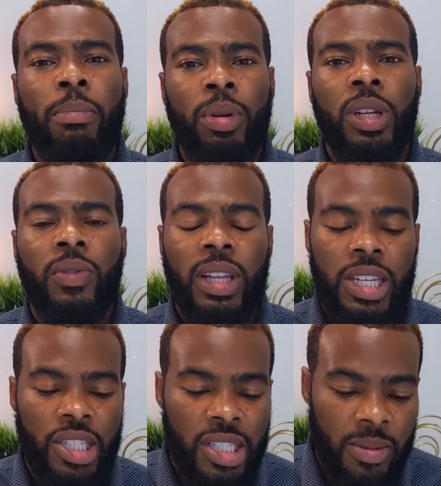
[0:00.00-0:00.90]
building
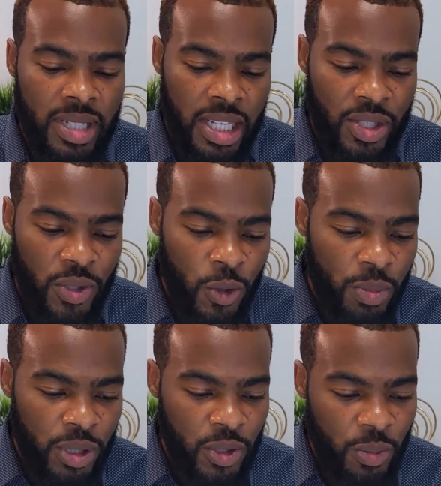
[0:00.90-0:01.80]
relationships is
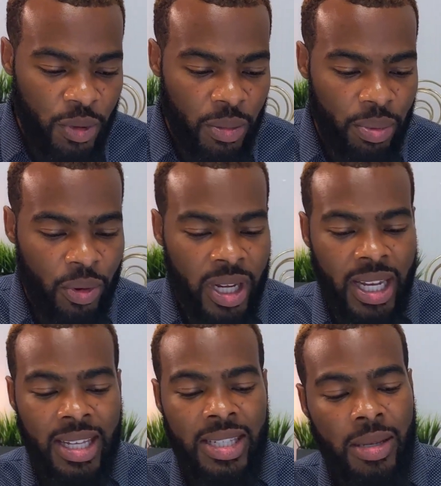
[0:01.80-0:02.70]
super, super
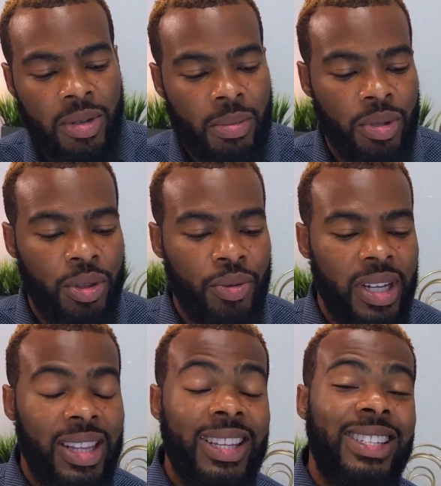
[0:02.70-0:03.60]
important. And tip number
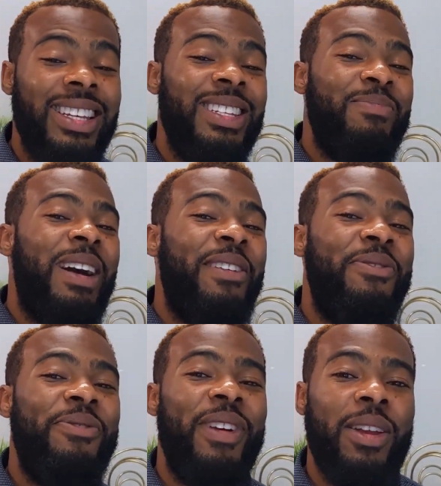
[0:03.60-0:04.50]
three this is my
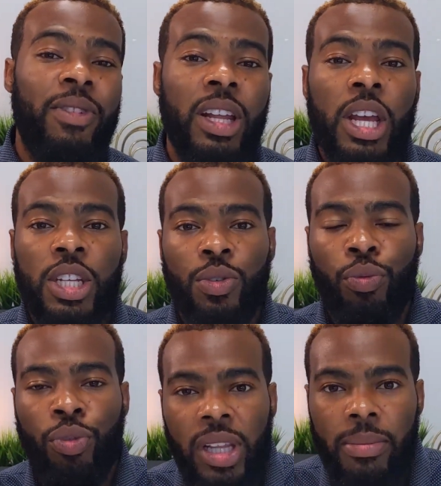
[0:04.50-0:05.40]
favorite to
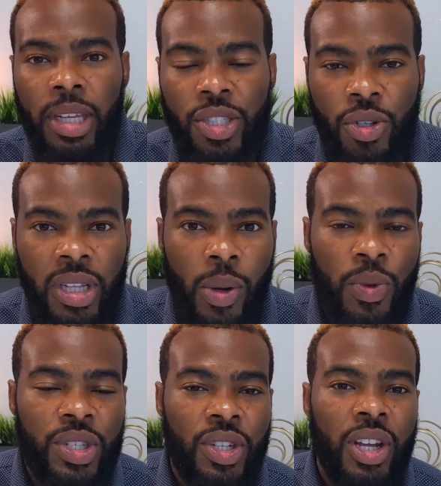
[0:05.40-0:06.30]
really make sure that
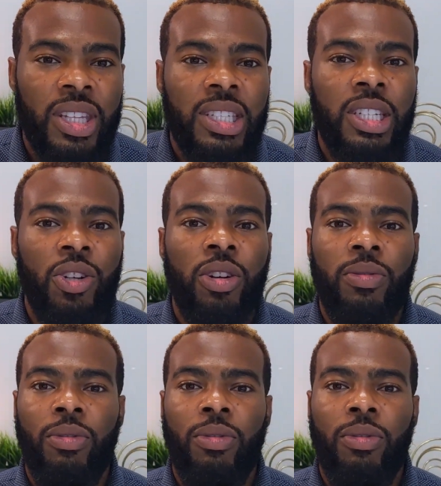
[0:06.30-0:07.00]
we start this year off